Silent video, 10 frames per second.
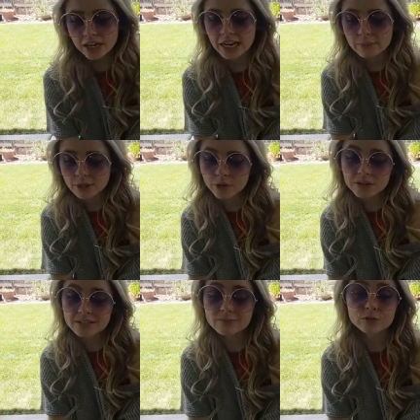Alright, I'm gonna
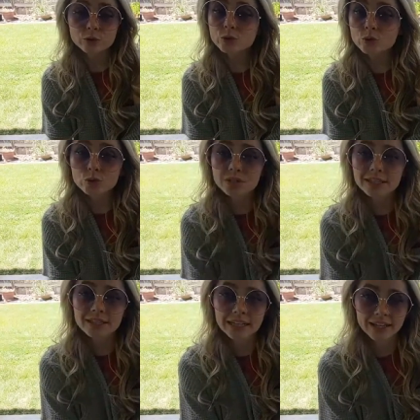go eat some
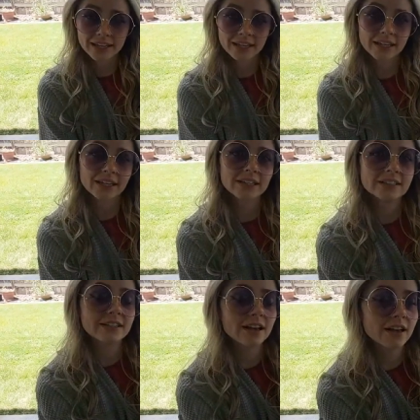food.
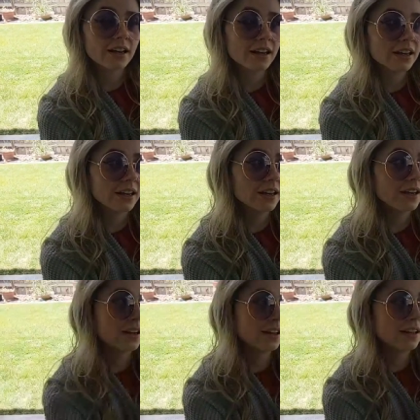And, uh,
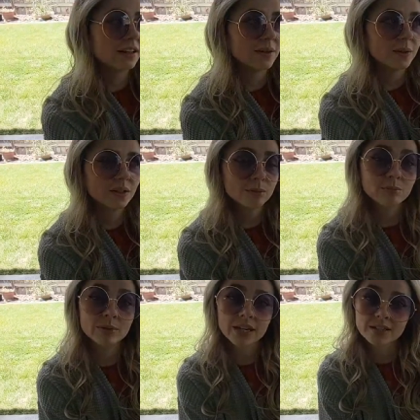I'll
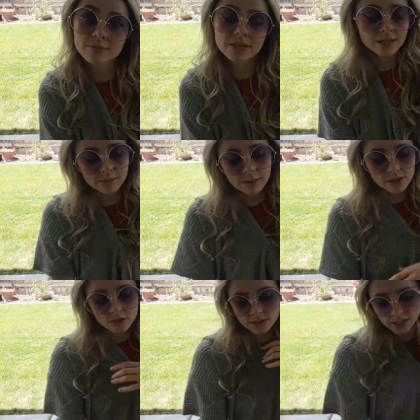keep you guys updated.
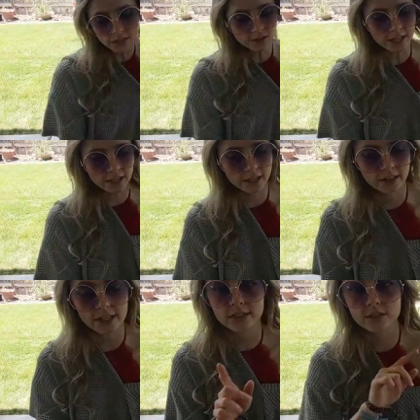Maybe I'll send out, like,
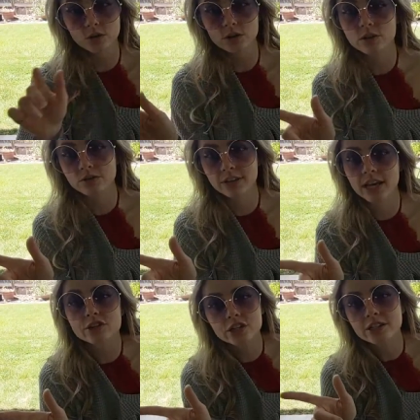a, like a Discord
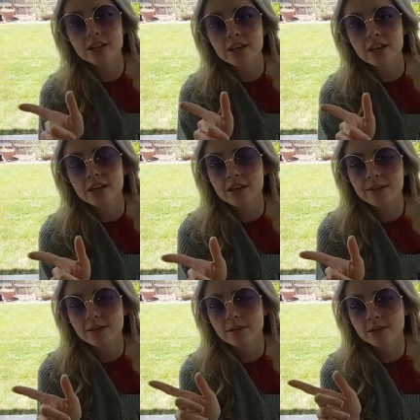notification
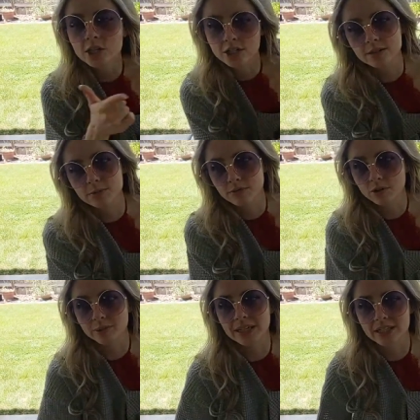just
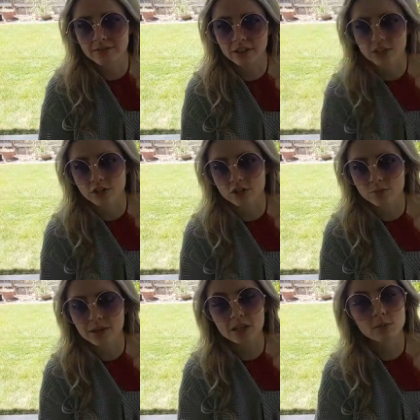before we get to the
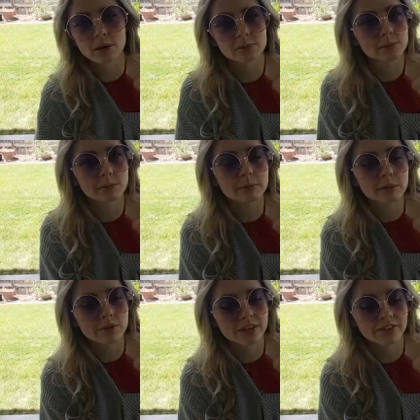village. But it'll probably
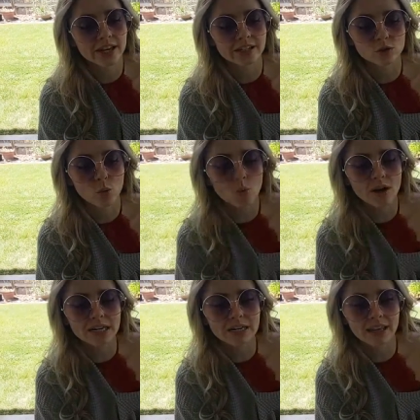be within, like,
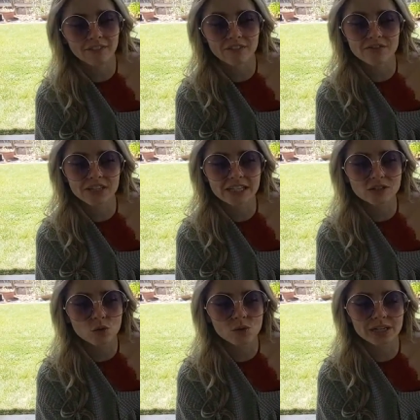20, like,
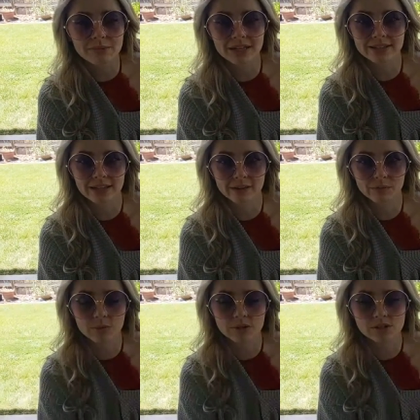15, 20 minutes that
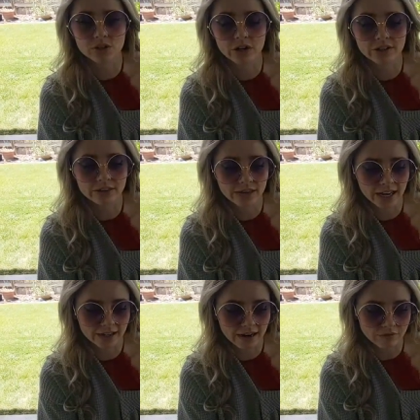we would start
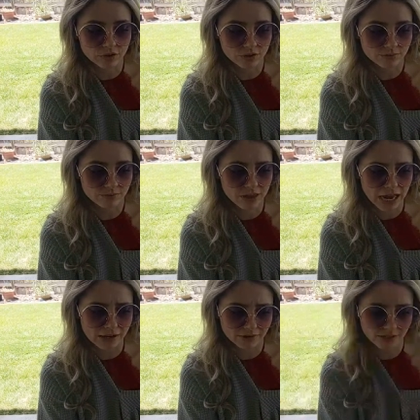that after
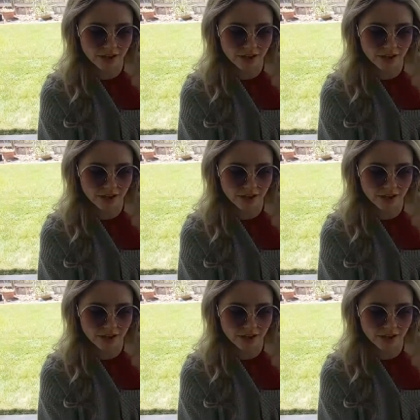that